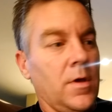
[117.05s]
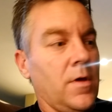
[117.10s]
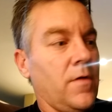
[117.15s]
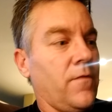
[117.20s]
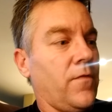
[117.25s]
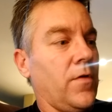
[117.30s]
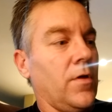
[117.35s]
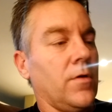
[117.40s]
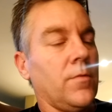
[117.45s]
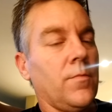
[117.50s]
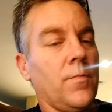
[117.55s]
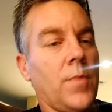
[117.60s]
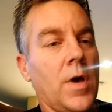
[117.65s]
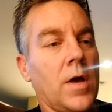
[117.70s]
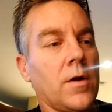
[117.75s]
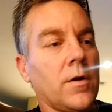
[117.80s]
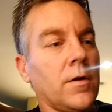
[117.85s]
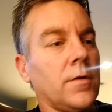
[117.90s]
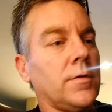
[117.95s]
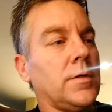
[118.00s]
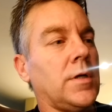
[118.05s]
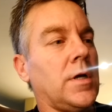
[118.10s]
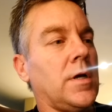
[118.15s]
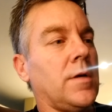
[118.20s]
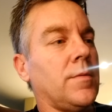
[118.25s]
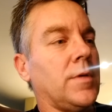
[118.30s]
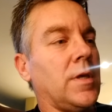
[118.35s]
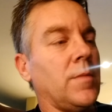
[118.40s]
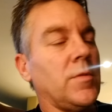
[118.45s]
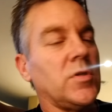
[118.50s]
feeling better,
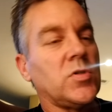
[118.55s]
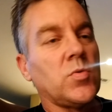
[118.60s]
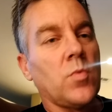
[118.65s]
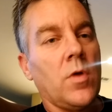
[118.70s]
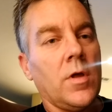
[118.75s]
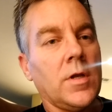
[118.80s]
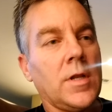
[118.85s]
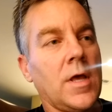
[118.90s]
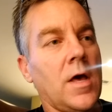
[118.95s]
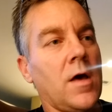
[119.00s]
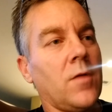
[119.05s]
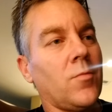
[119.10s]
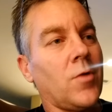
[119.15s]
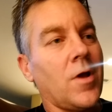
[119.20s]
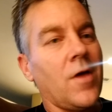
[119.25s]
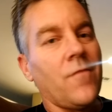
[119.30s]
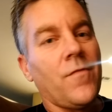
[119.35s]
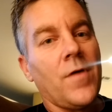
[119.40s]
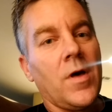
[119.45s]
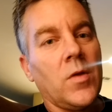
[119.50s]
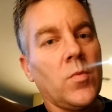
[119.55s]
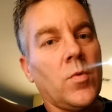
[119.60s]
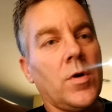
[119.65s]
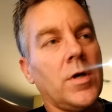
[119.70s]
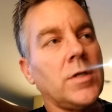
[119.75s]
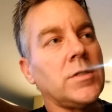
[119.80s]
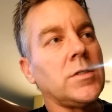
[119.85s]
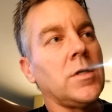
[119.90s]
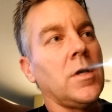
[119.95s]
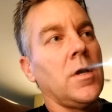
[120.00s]
keep the swelling down. What I found
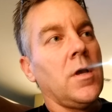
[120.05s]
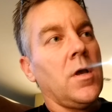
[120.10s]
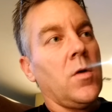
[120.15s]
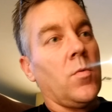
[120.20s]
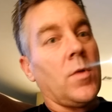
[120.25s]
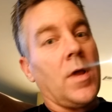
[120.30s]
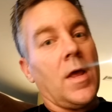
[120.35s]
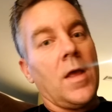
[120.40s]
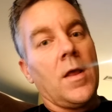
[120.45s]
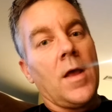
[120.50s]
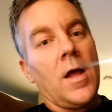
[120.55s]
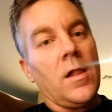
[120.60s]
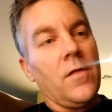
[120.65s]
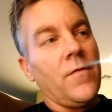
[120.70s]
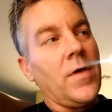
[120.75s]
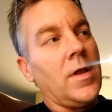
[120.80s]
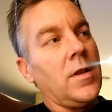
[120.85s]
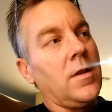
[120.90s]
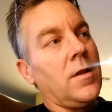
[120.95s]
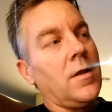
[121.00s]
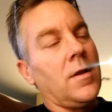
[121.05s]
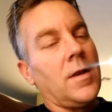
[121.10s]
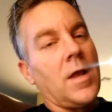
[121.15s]
was when I elevated it,